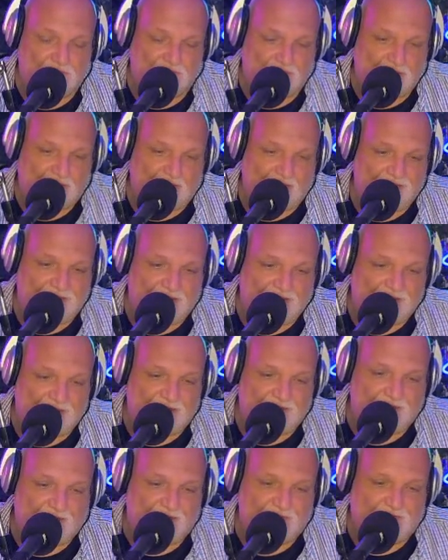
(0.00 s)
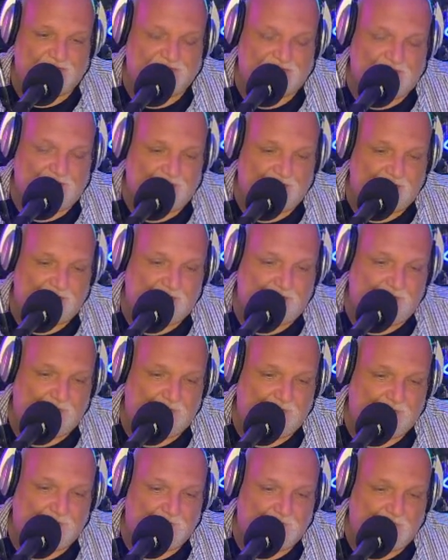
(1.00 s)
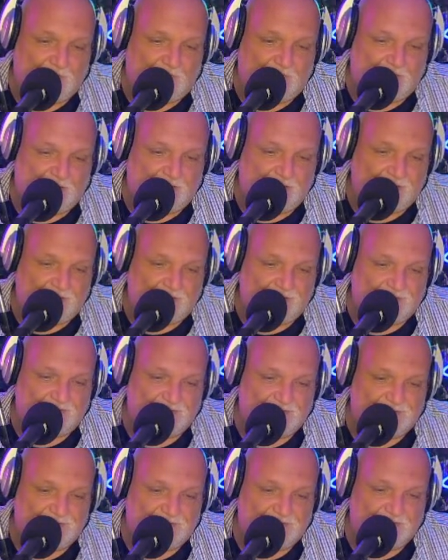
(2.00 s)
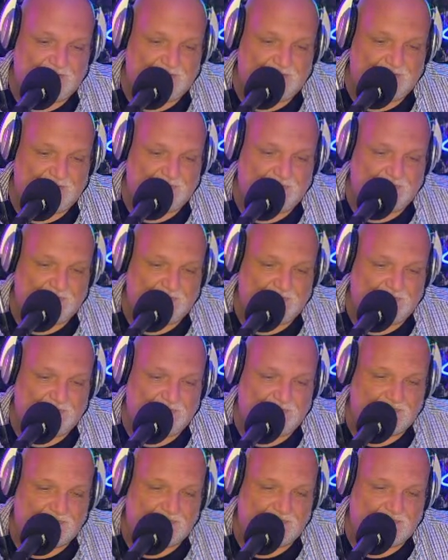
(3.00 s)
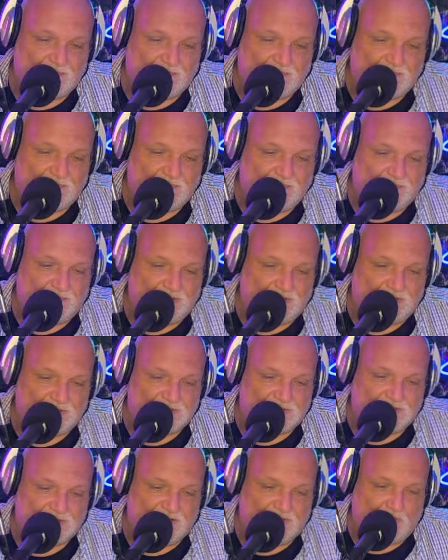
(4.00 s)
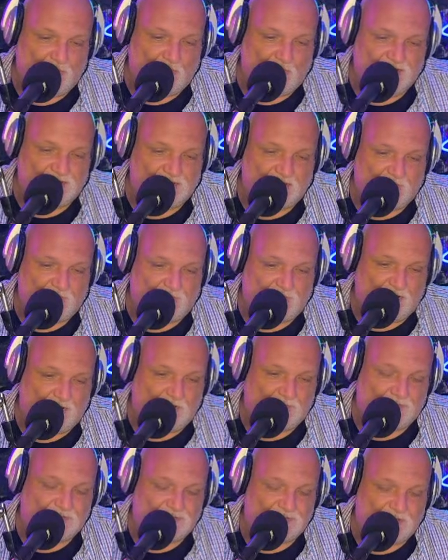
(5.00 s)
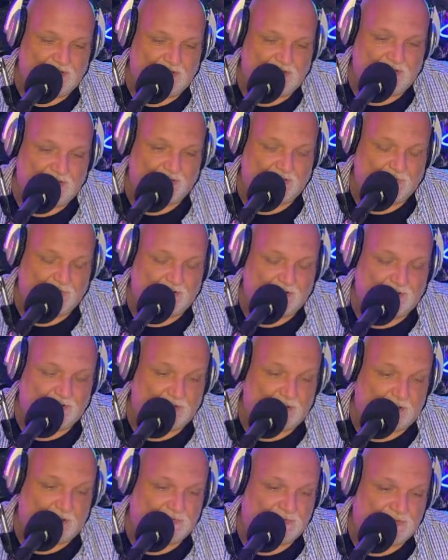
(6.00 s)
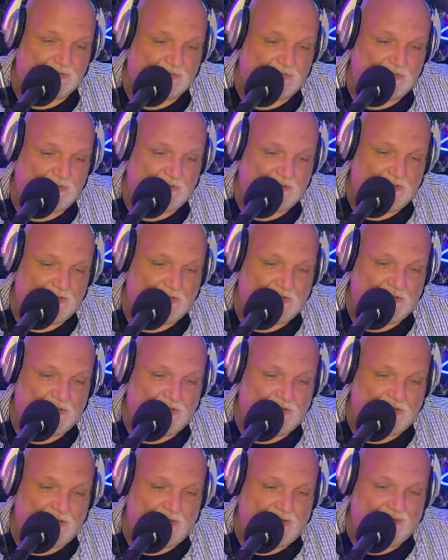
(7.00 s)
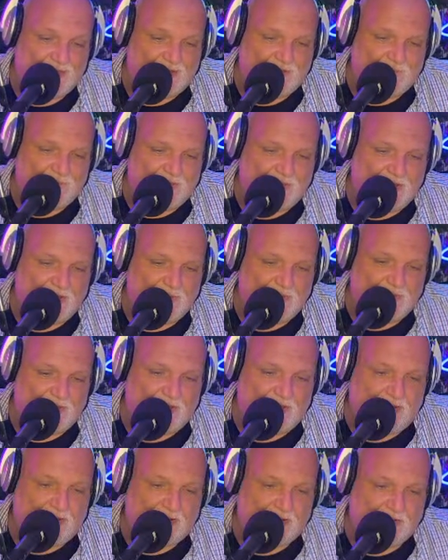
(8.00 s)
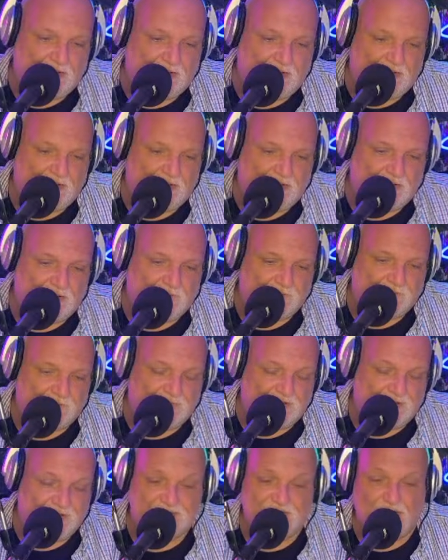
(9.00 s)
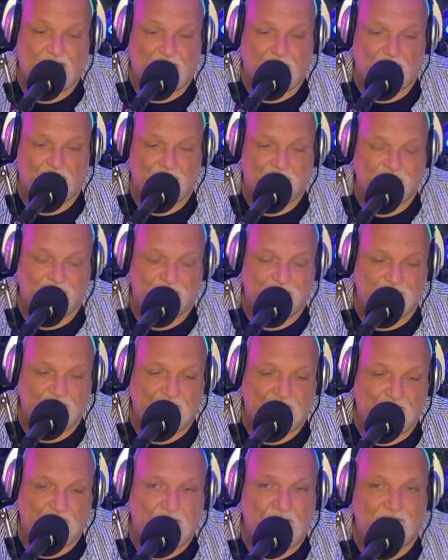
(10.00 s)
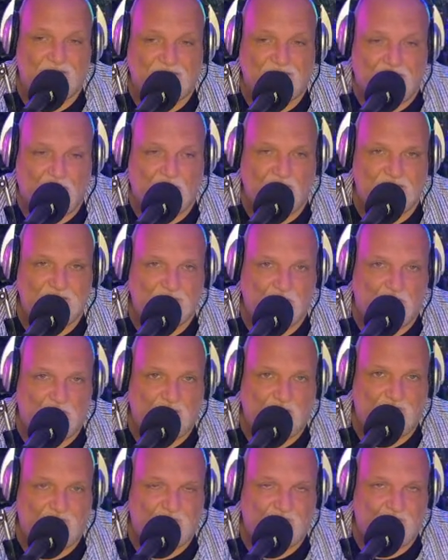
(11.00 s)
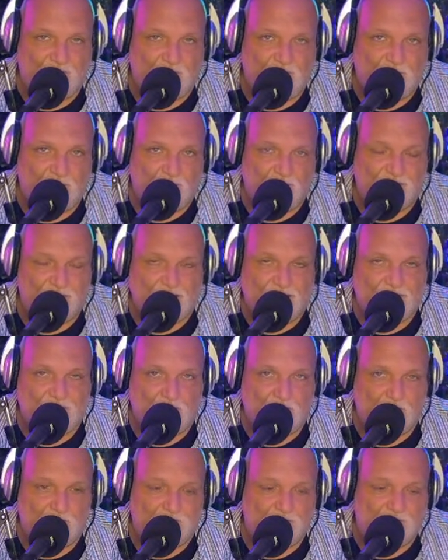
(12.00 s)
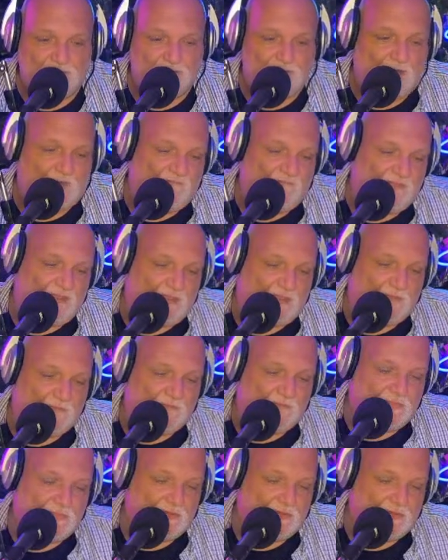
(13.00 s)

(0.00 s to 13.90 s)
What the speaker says: I think that's what you're seeing here is just coins that are pumped and now they're being dumped. That Pepe is down. That one's one I'm familiar with. I don't love them,